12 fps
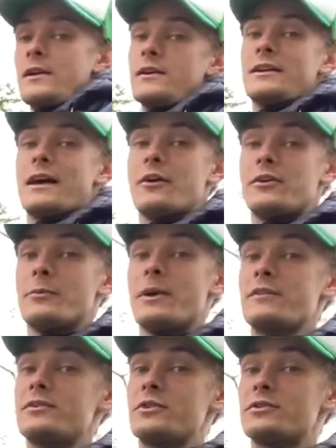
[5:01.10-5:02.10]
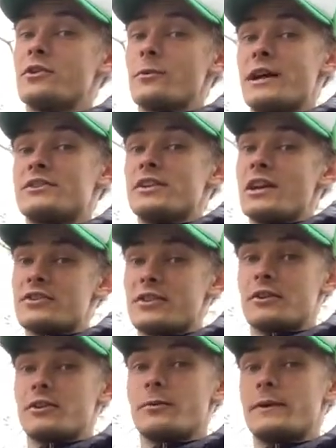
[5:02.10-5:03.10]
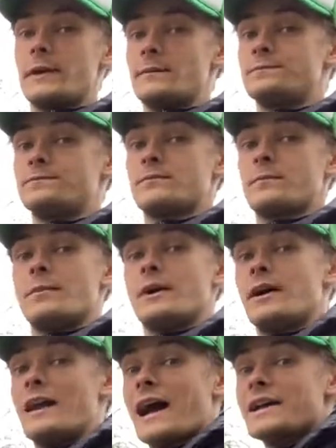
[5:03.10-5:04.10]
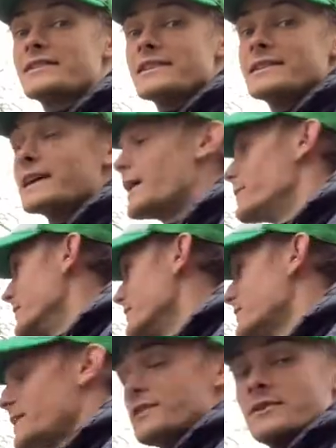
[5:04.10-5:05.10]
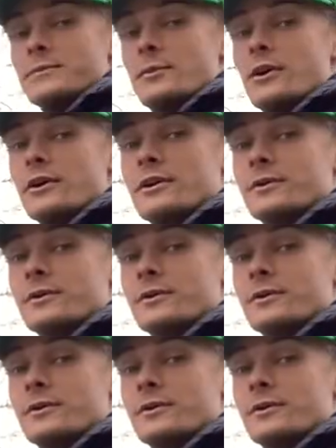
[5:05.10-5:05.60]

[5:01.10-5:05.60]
Now, you may have to use your imagination a little bit, but I see diamonds in this bark.